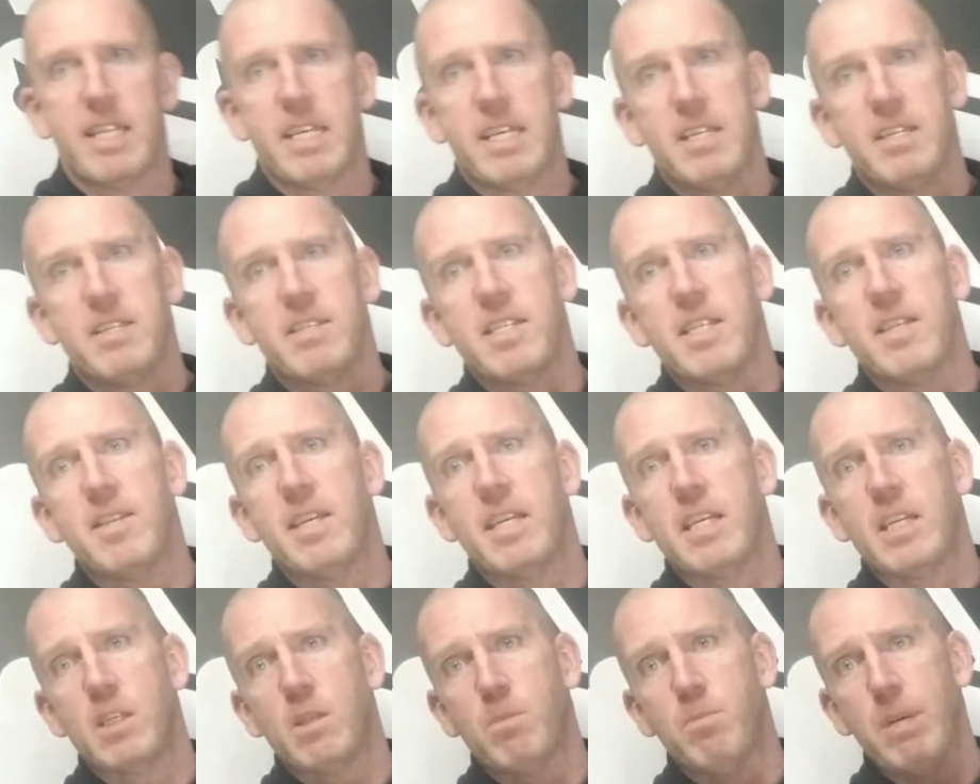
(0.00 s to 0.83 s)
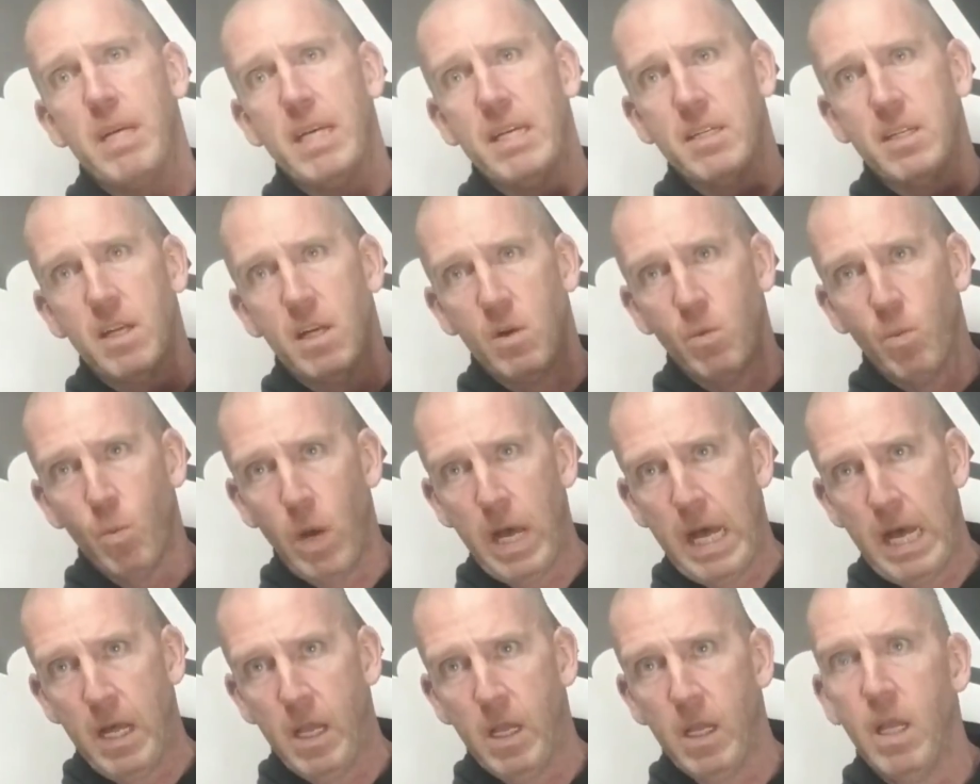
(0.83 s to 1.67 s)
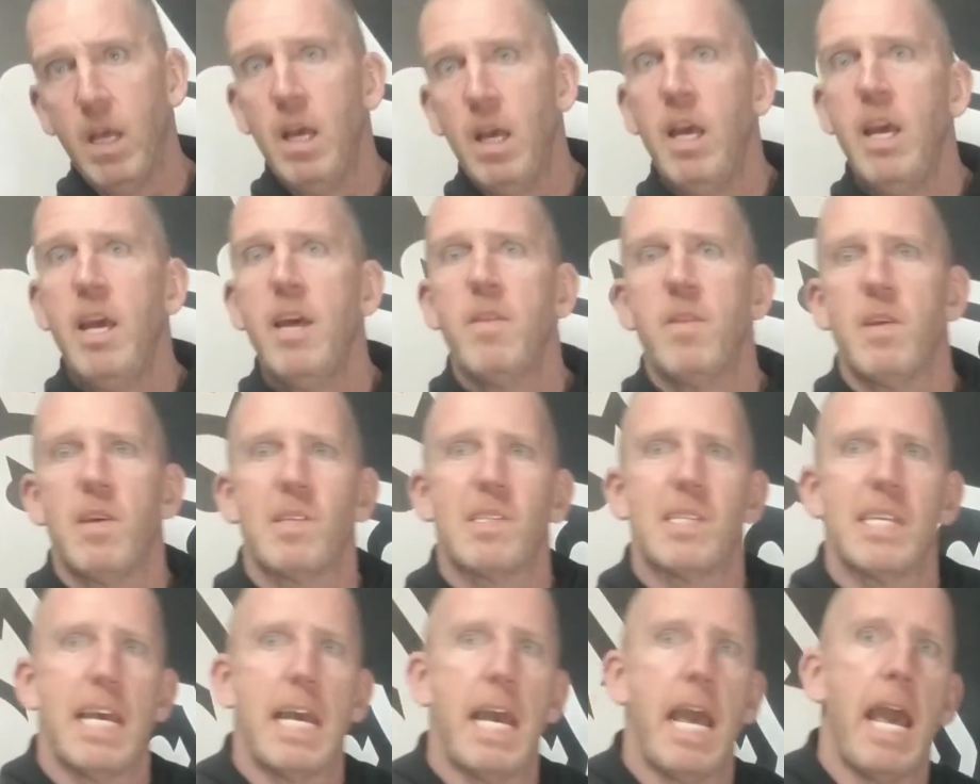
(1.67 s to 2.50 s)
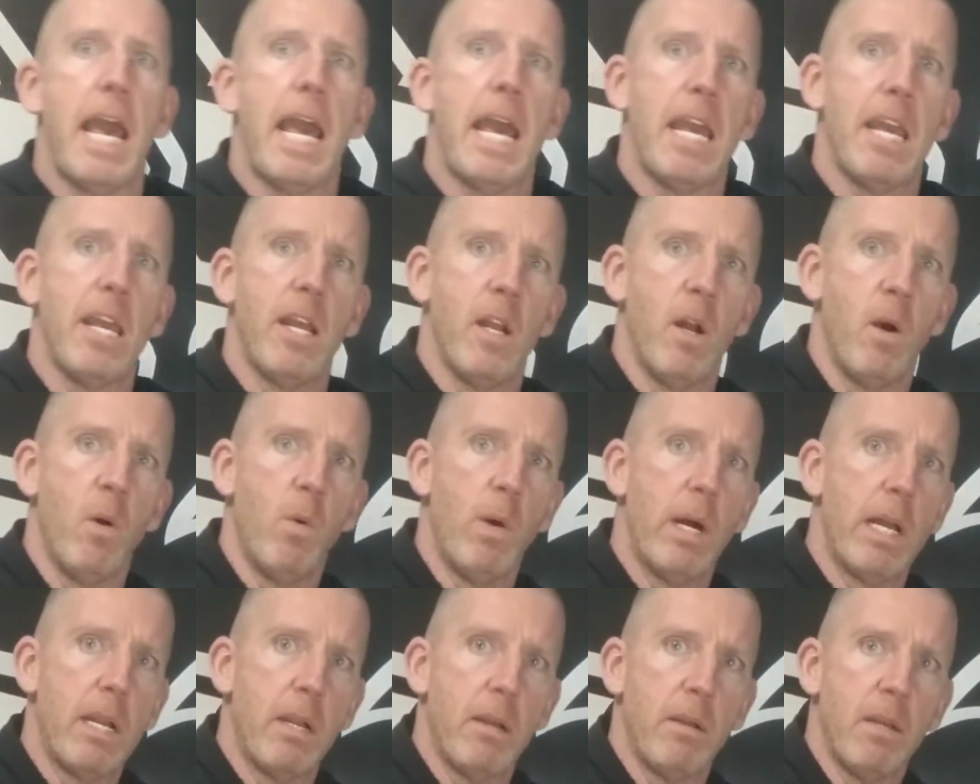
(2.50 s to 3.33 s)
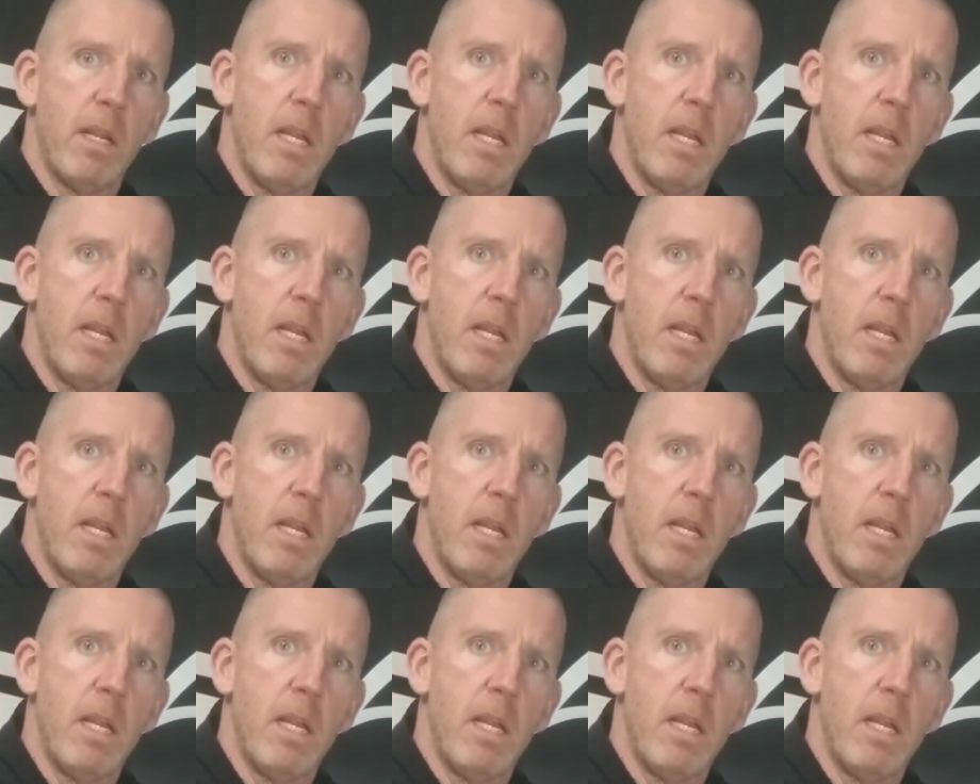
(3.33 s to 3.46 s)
see things being done well, they'll say, hey, you know what?